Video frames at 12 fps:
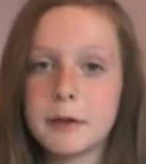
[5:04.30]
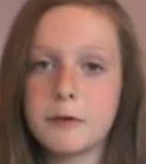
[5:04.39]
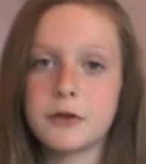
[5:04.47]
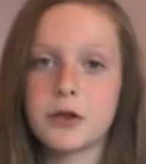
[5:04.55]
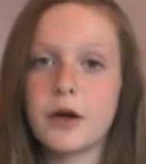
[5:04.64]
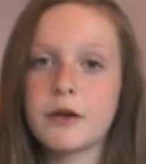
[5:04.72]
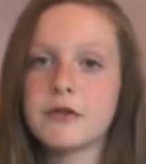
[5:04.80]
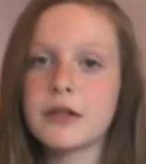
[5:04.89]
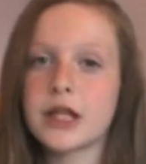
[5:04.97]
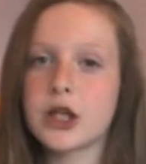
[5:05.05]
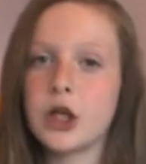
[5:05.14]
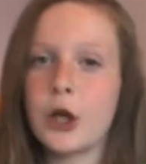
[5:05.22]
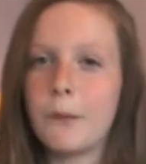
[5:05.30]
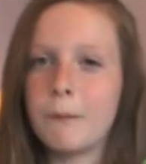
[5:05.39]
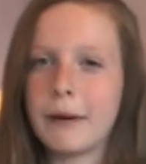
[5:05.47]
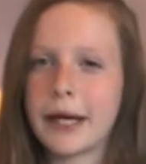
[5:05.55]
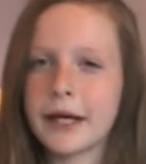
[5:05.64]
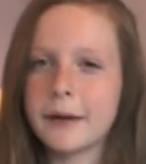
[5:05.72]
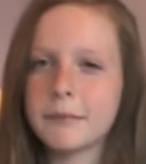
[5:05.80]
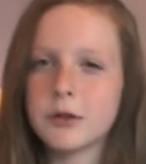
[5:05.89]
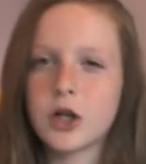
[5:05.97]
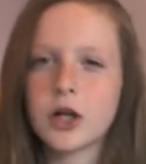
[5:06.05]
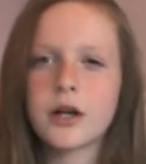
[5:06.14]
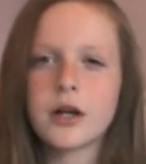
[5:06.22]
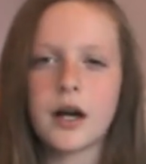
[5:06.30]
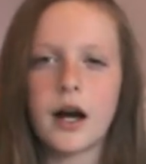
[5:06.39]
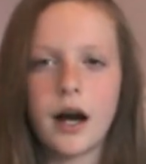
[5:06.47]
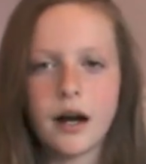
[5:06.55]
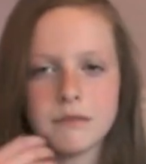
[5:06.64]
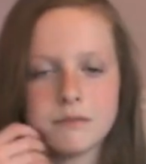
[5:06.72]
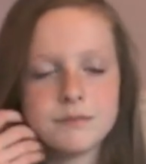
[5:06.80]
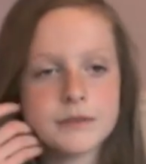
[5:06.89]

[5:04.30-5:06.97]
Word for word: but if you're going for like a no makeup look, um,